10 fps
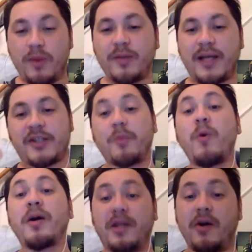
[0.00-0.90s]
there's actually
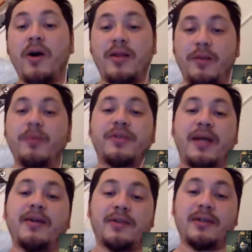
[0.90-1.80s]
one guy that was
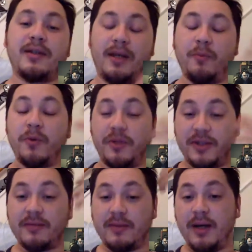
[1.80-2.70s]

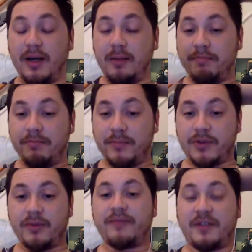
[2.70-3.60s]

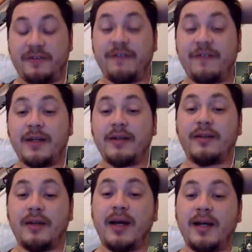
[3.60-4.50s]
sort of
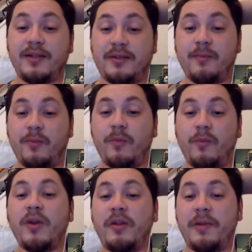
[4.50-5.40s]
disfigured, as
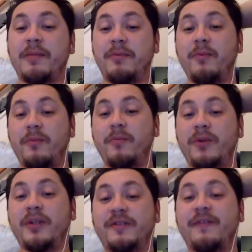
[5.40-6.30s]
one of the people were
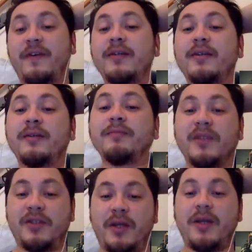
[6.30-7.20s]
disfigured.
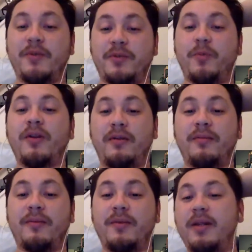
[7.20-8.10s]
So he was one of
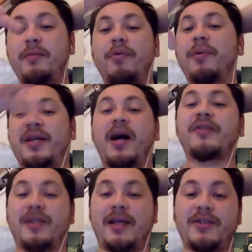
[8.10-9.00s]
the. It probably cut to that